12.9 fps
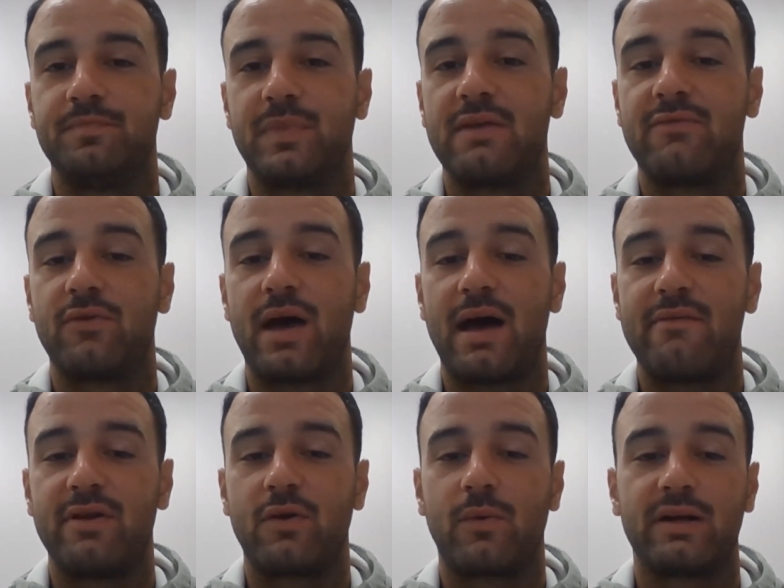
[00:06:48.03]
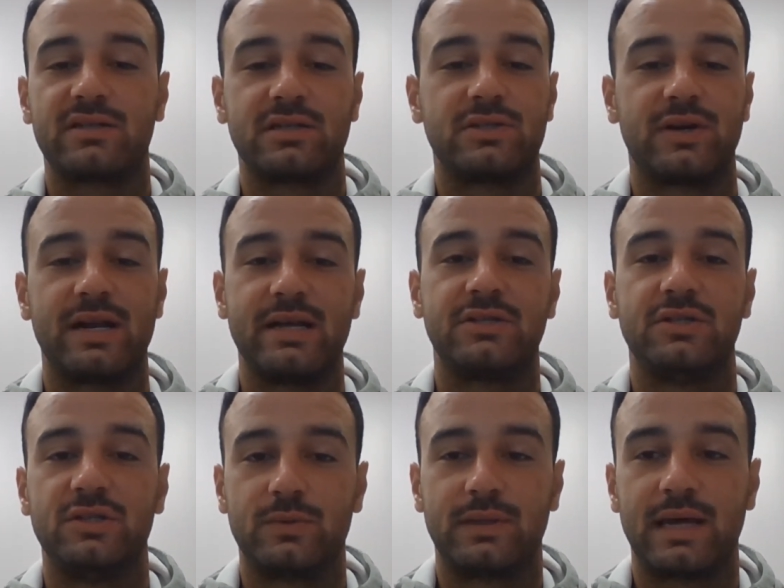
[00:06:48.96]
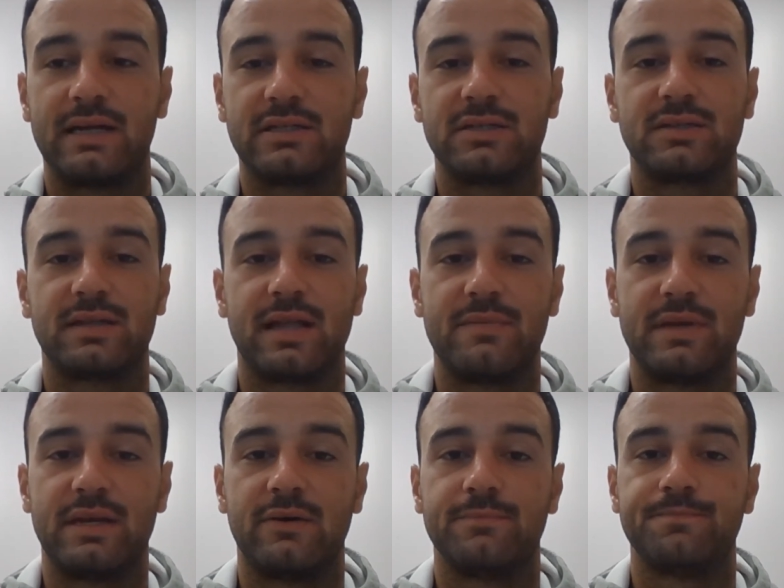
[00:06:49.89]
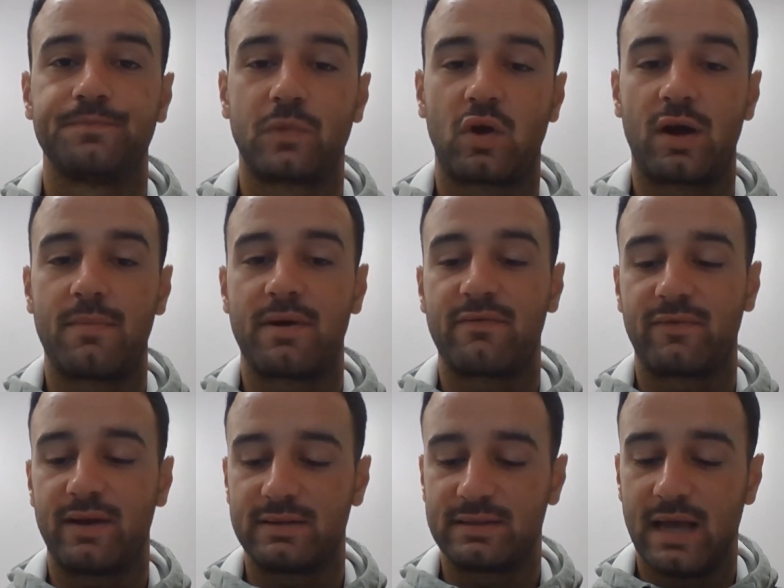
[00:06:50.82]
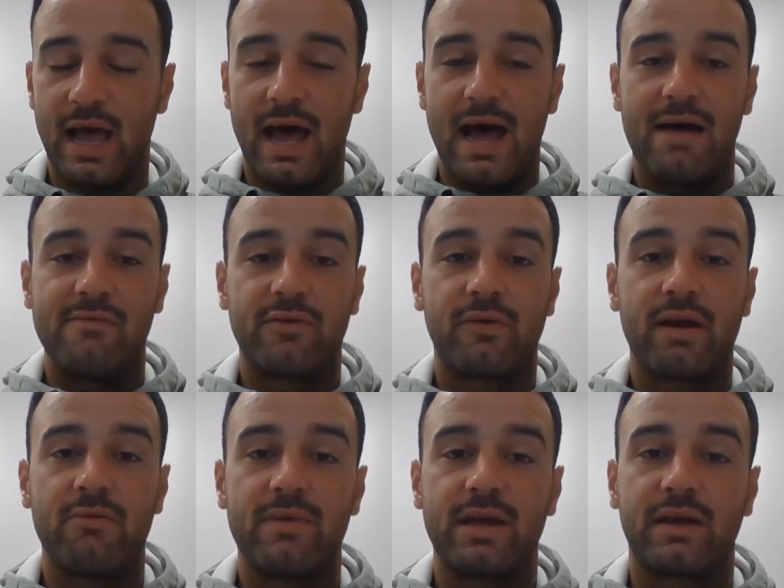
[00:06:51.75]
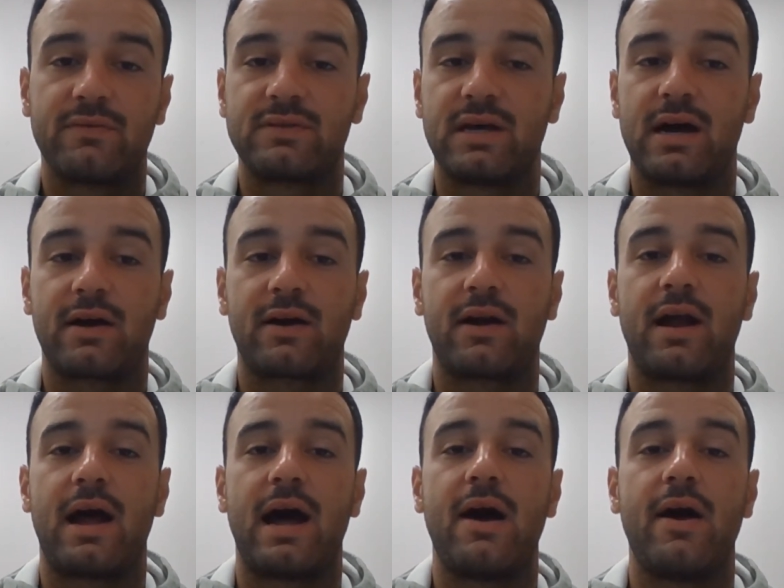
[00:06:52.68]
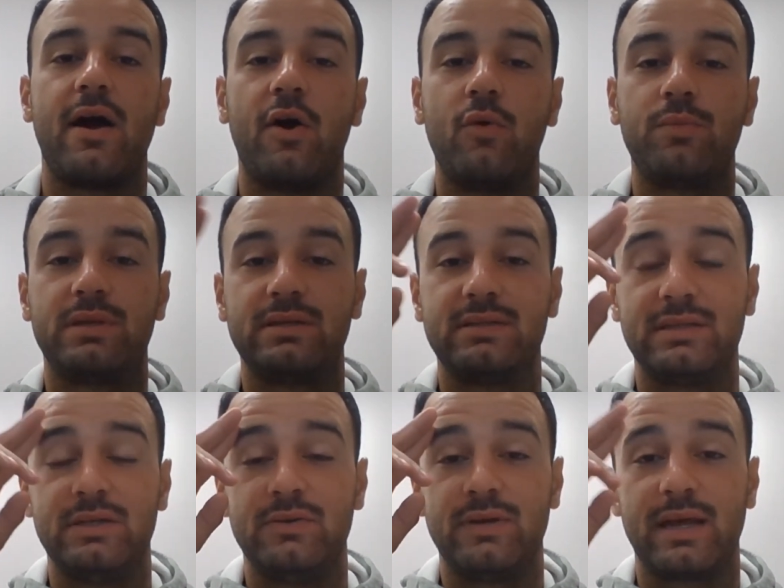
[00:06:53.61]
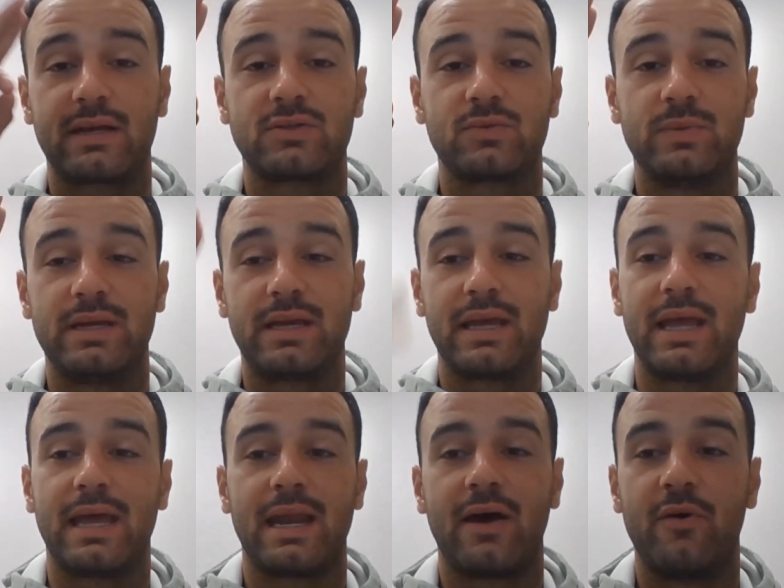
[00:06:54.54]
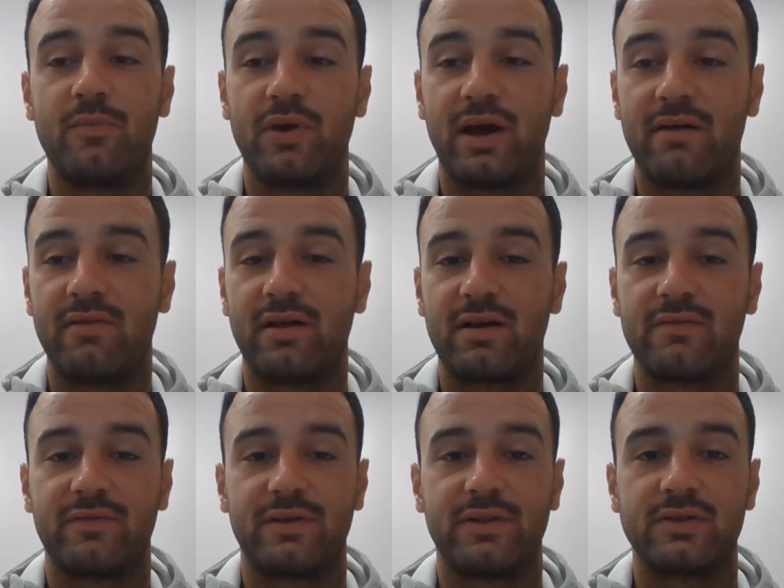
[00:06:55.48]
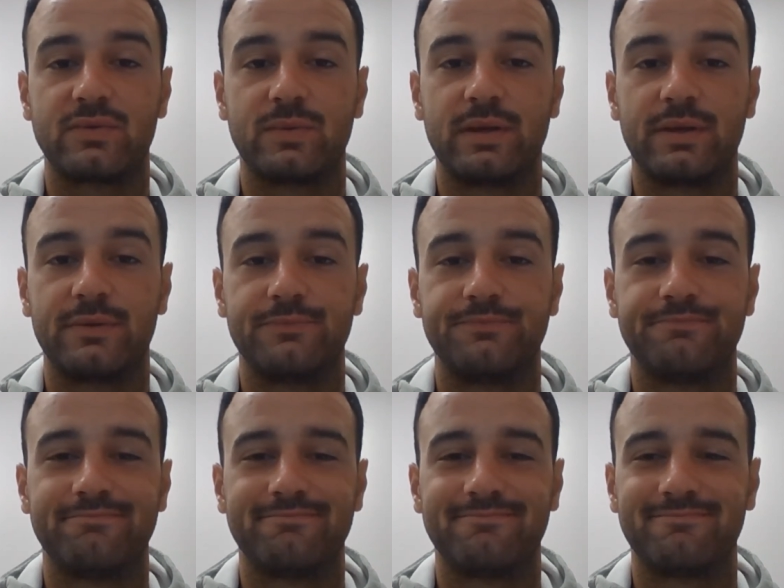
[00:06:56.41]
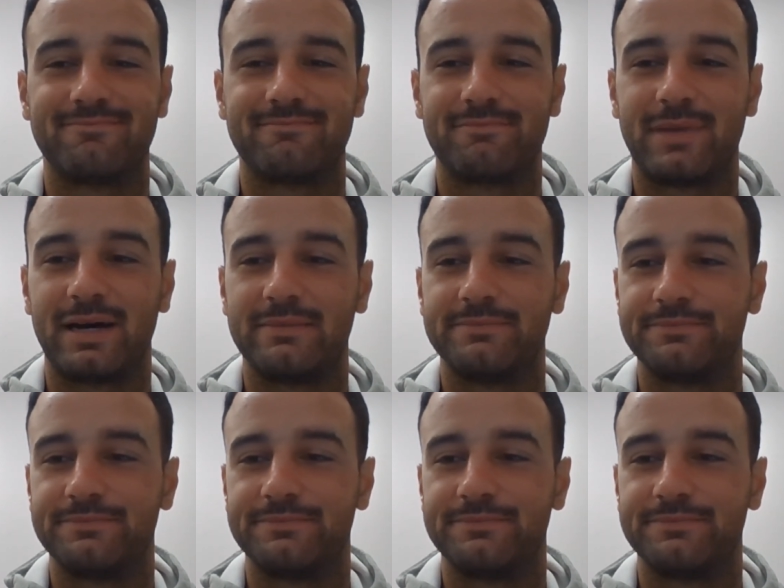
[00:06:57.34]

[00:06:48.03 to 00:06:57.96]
If you have any questions or any issues with that, just let me know. All right, my friends, have a great week of soccer. I hope to see you next week, and I hope you have a lot of fun this week. Bye.